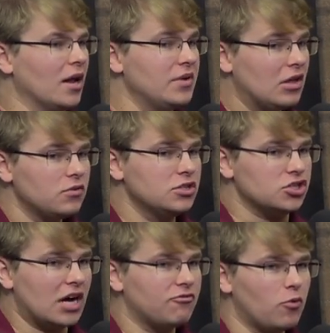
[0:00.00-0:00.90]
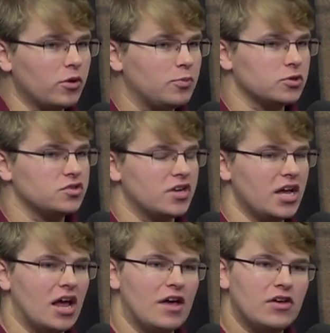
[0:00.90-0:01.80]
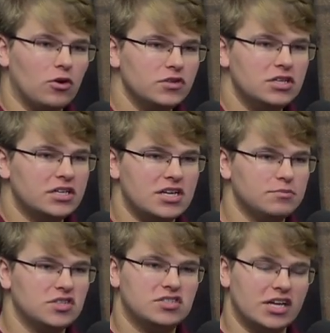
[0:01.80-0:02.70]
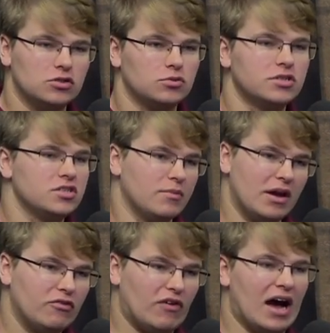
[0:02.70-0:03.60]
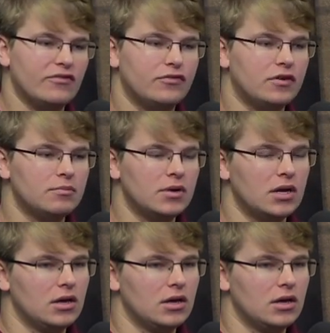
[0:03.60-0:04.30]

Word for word: I mean, they only shot forty percent, and they only attempted ten threes. They made five of them.